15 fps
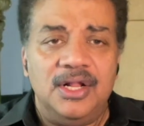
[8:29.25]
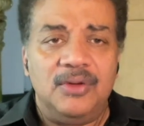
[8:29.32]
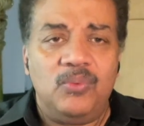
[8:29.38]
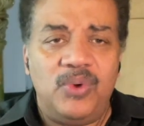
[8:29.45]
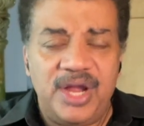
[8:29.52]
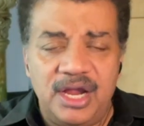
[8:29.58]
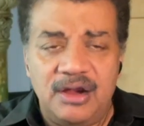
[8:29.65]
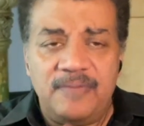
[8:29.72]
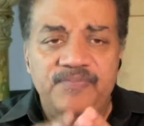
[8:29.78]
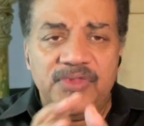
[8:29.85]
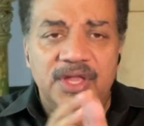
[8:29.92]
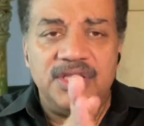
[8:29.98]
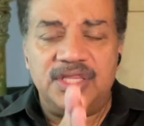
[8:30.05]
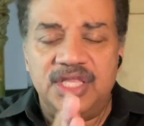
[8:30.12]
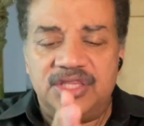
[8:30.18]
where
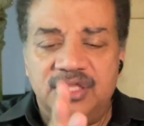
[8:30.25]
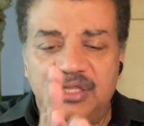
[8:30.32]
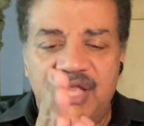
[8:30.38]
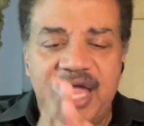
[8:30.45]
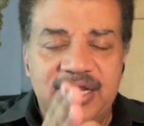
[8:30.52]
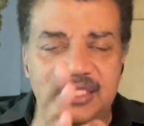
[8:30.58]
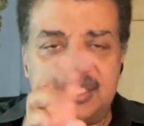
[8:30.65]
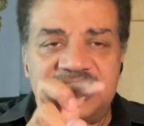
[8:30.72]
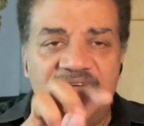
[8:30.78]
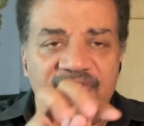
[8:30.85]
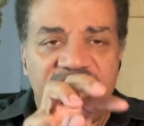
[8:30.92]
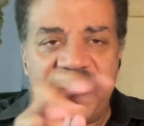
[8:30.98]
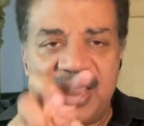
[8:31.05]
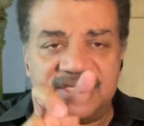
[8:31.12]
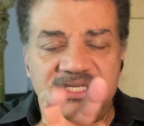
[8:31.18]
the, the light
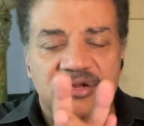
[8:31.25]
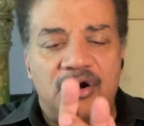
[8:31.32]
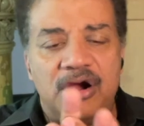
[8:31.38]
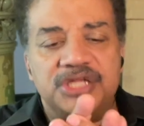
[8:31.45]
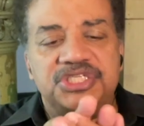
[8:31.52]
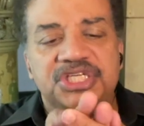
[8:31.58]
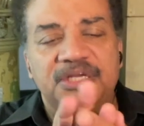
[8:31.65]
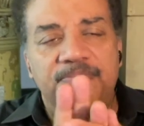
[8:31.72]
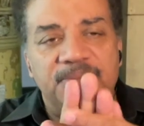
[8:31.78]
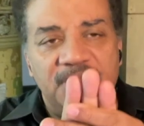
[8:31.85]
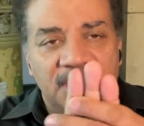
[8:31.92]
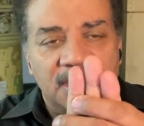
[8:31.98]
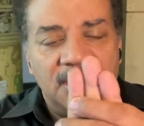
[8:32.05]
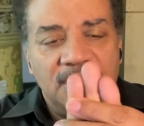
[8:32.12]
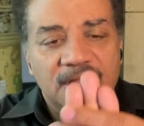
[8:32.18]
itself has an
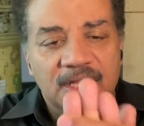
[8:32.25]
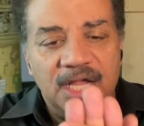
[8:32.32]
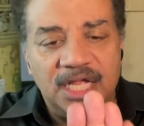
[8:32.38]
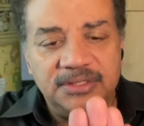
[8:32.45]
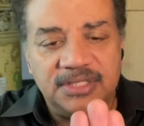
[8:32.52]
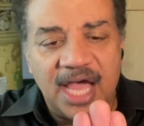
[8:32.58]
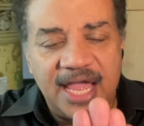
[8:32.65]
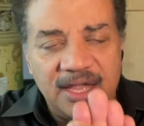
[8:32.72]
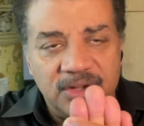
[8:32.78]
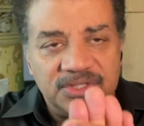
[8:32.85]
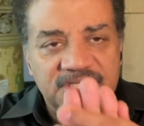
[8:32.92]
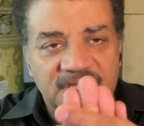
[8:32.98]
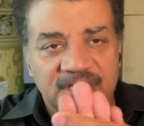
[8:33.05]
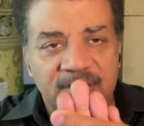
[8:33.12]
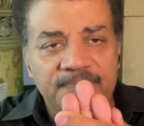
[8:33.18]
RGB uh,
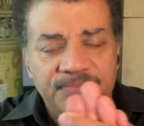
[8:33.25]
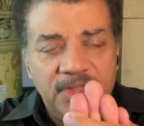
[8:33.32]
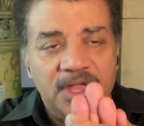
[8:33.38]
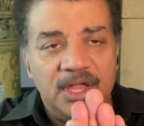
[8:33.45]
diodes in them,